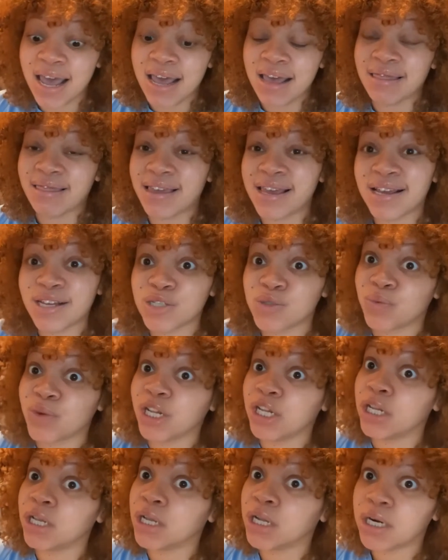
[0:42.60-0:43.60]
things
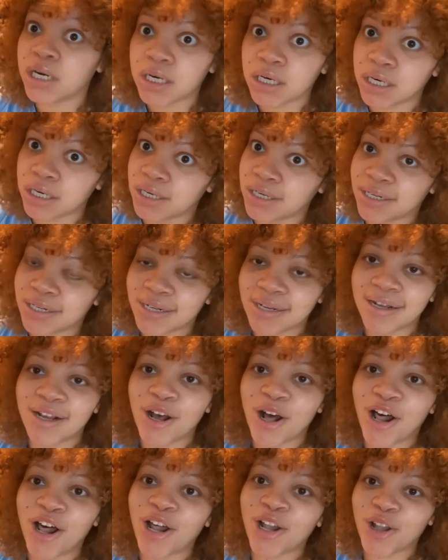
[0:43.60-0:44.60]
we learned
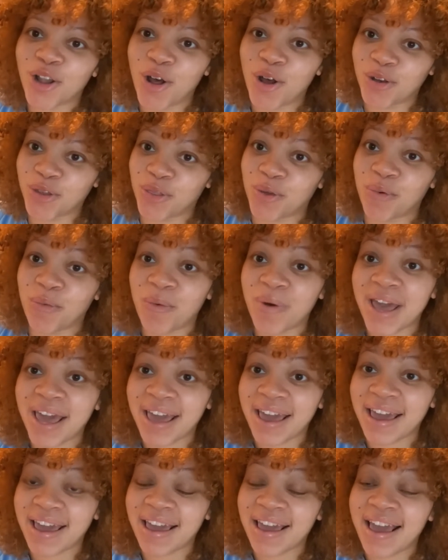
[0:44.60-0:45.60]
along the
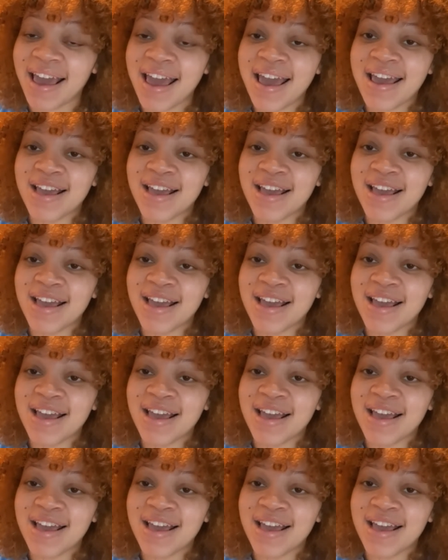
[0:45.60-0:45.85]
way,